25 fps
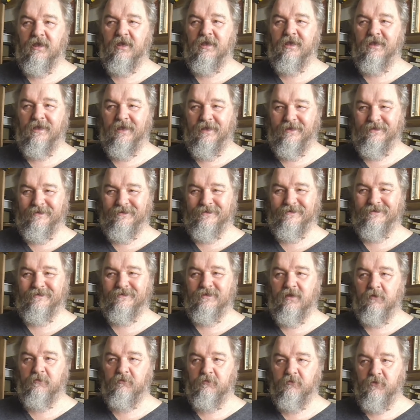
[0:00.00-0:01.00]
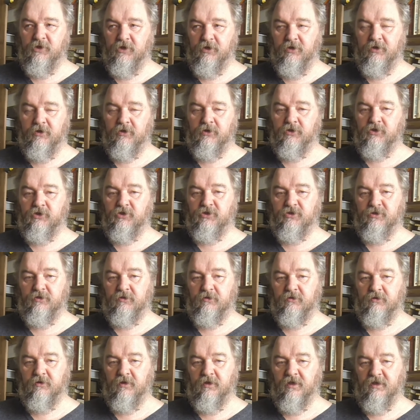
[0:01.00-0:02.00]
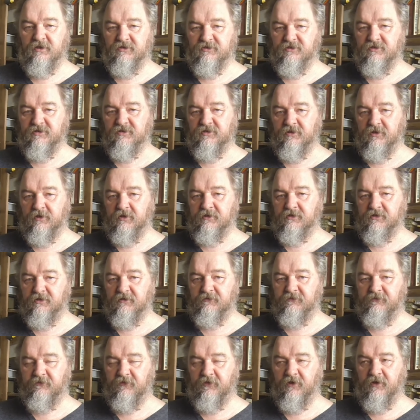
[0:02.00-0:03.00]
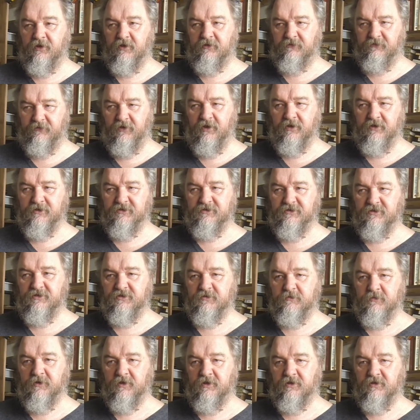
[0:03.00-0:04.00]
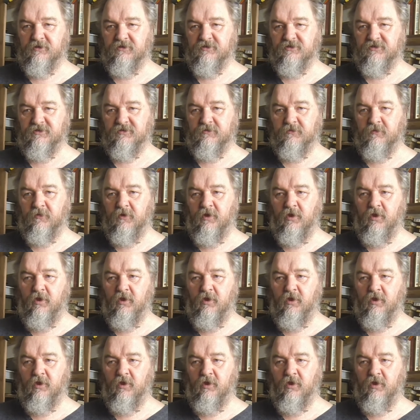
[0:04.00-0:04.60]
gets submerged as society advances, because